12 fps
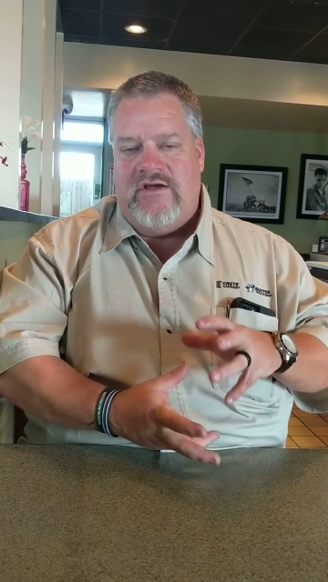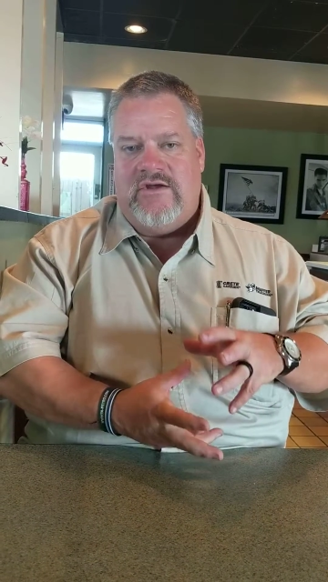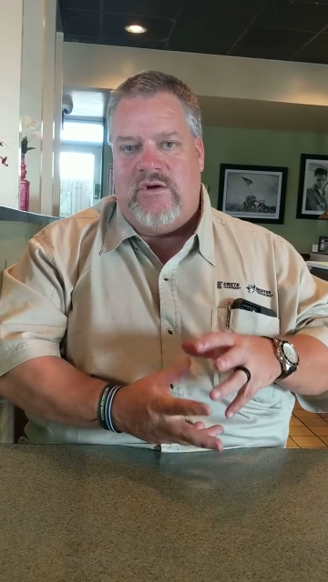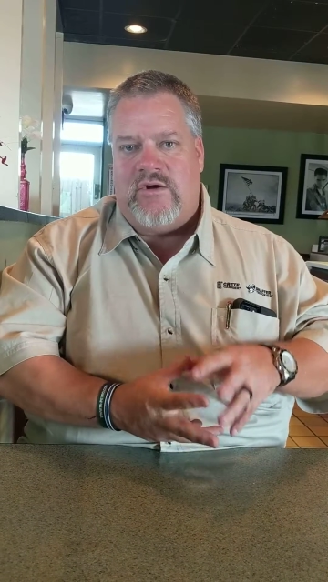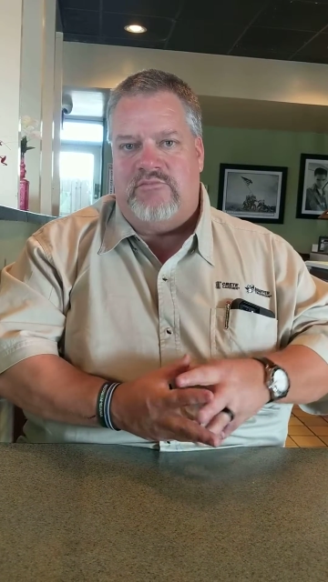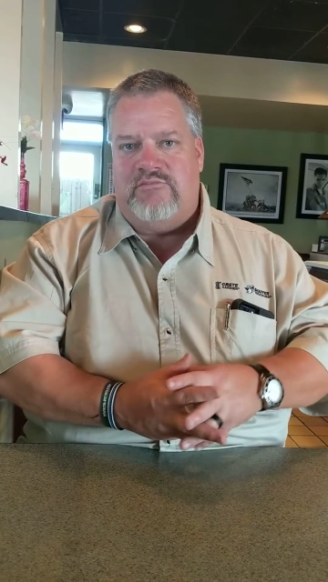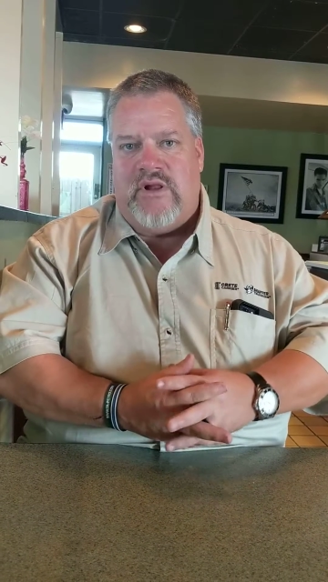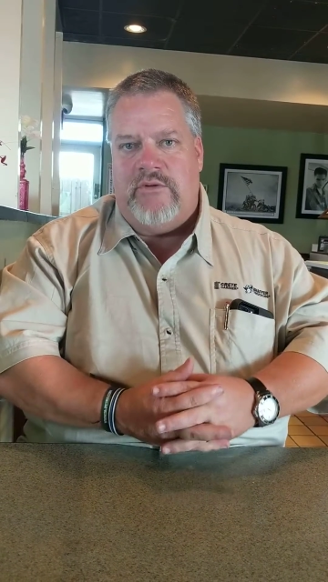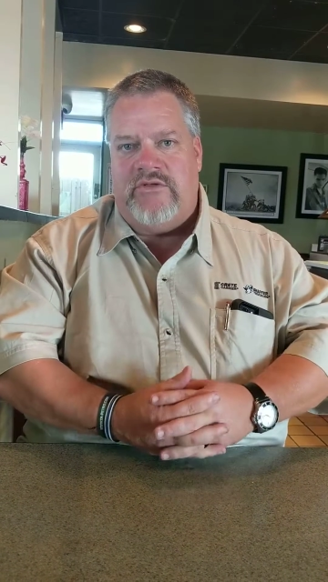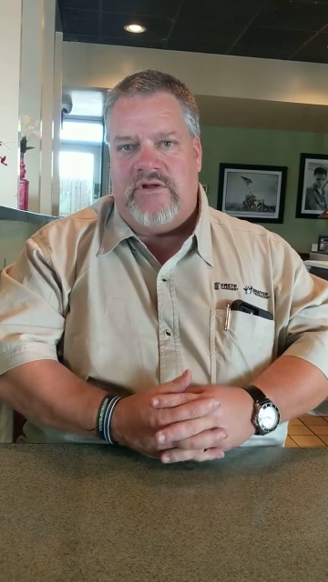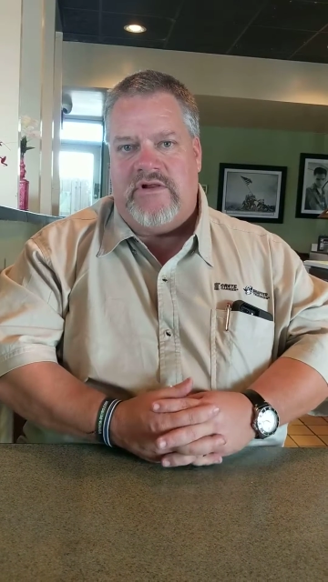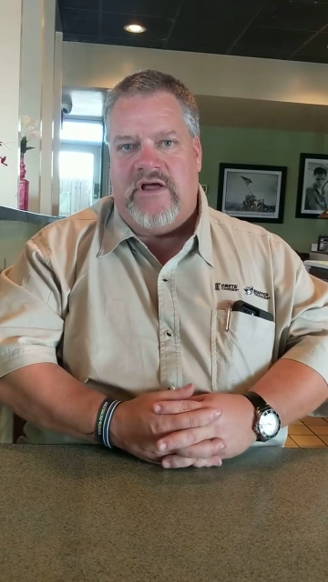you can
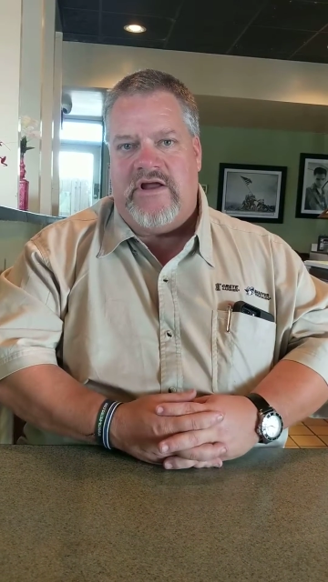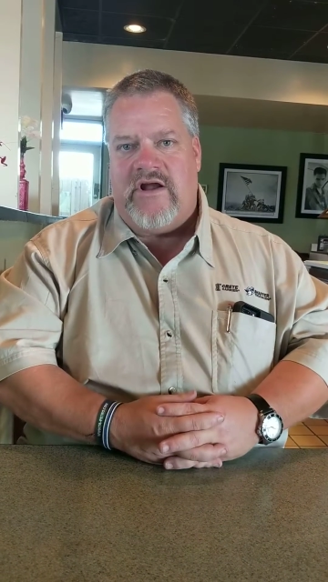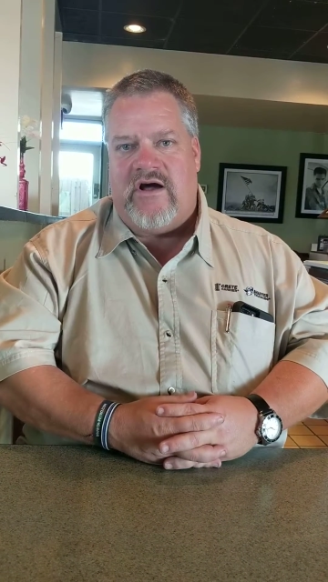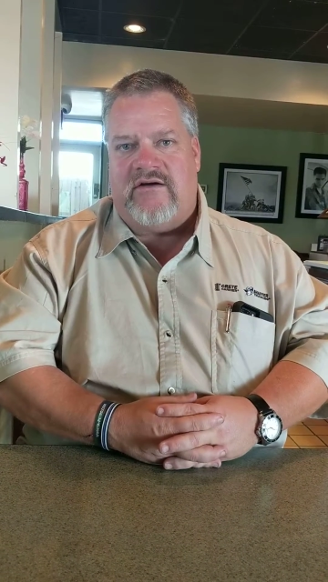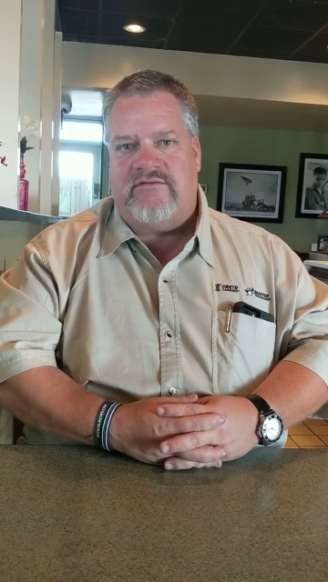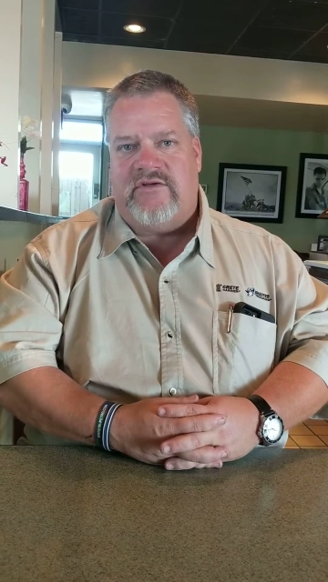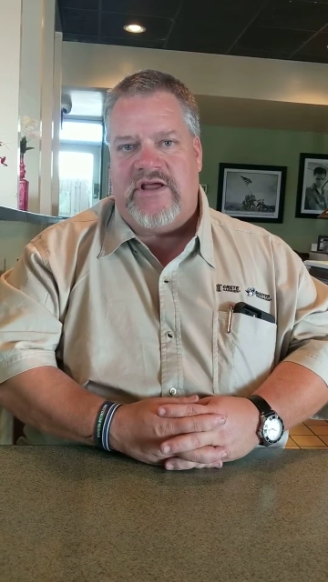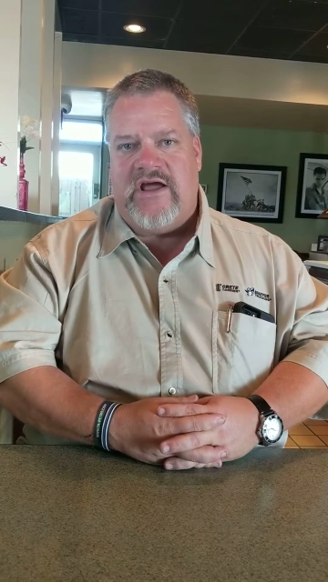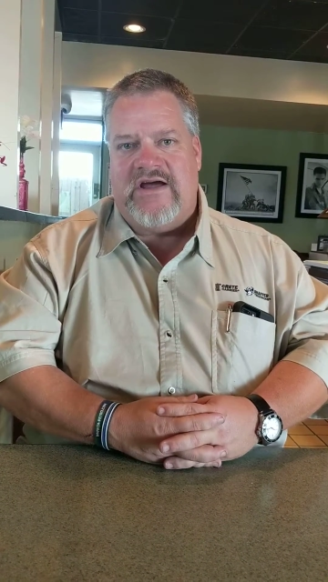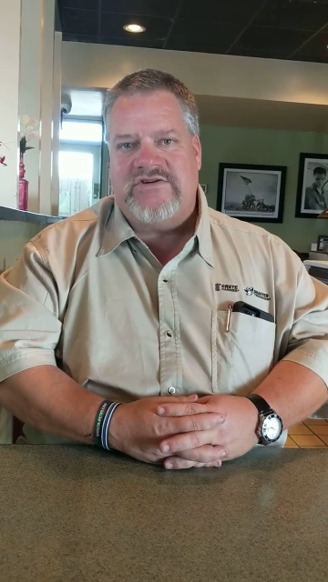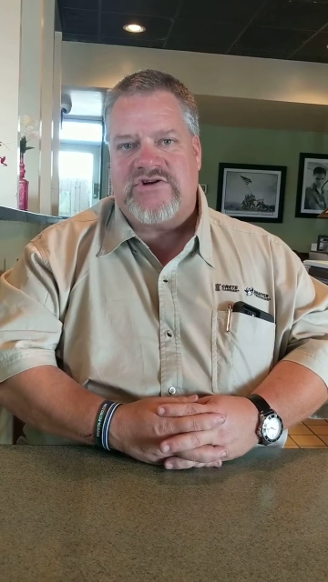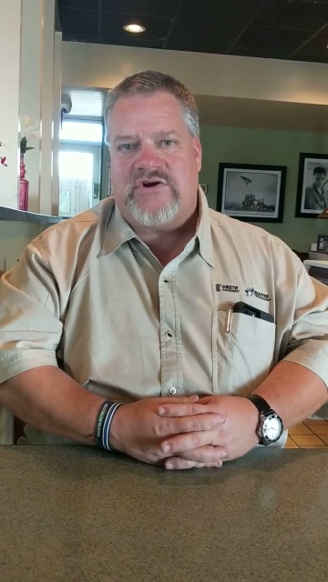blow the lid off of the
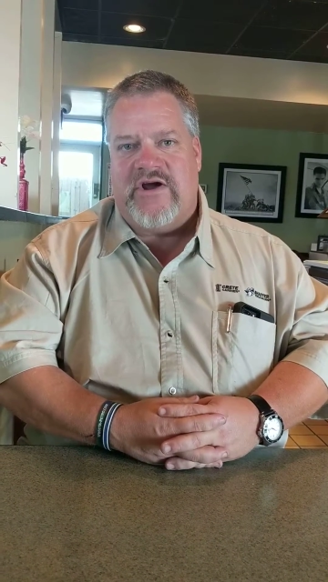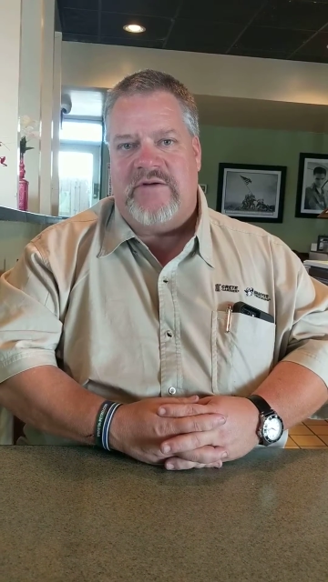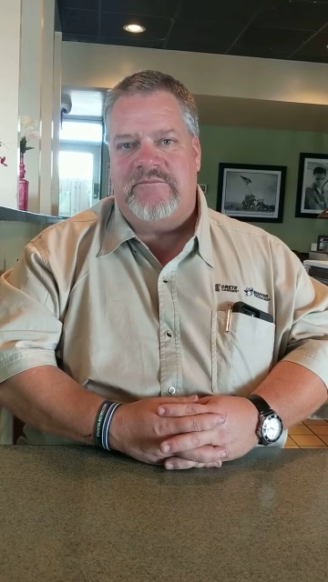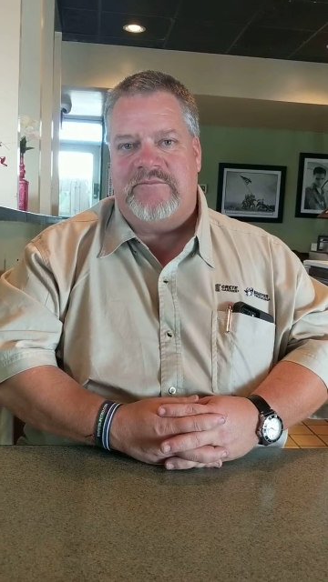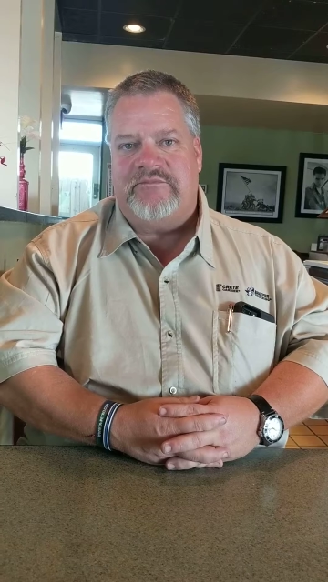ice cream.